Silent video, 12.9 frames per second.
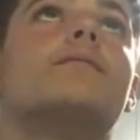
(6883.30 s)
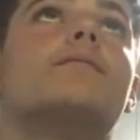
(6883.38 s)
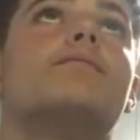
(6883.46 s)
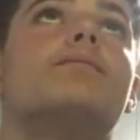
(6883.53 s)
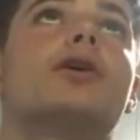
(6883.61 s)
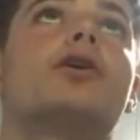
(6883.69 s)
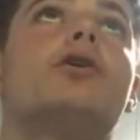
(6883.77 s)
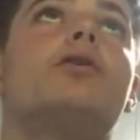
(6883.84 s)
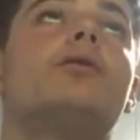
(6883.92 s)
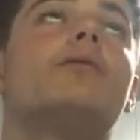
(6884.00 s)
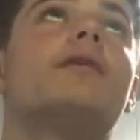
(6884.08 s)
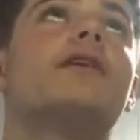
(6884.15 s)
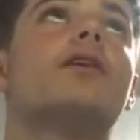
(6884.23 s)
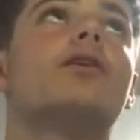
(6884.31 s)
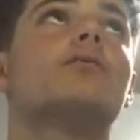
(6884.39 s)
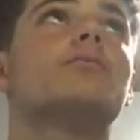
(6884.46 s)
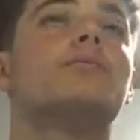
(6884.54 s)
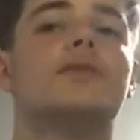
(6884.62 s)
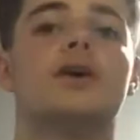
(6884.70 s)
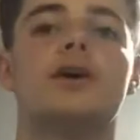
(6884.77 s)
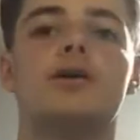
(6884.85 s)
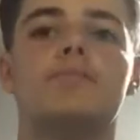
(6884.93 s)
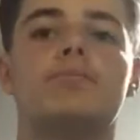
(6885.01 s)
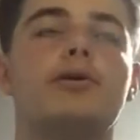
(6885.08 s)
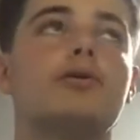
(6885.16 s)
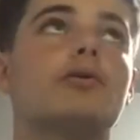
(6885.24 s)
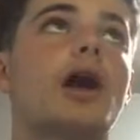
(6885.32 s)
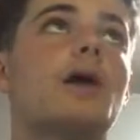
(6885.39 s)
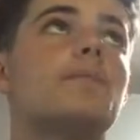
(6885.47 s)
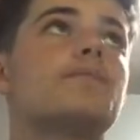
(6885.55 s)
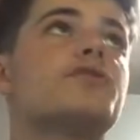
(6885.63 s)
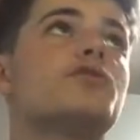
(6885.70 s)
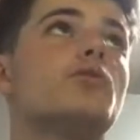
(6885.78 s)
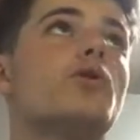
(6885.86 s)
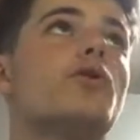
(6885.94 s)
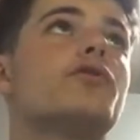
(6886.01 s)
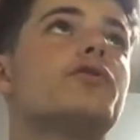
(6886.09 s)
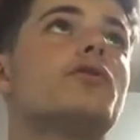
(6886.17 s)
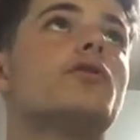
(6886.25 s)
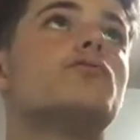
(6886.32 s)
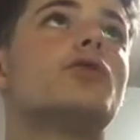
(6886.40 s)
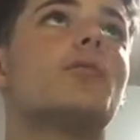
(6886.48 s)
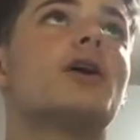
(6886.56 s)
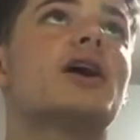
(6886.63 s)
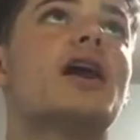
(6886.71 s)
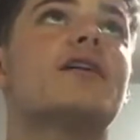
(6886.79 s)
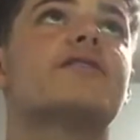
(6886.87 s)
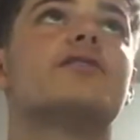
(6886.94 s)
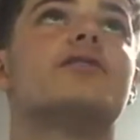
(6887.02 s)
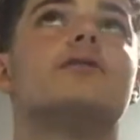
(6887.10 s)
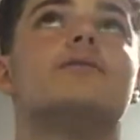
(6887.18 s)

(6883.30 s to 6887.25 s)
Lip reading: Bakuna with the long ball up towards Robert Glatzel.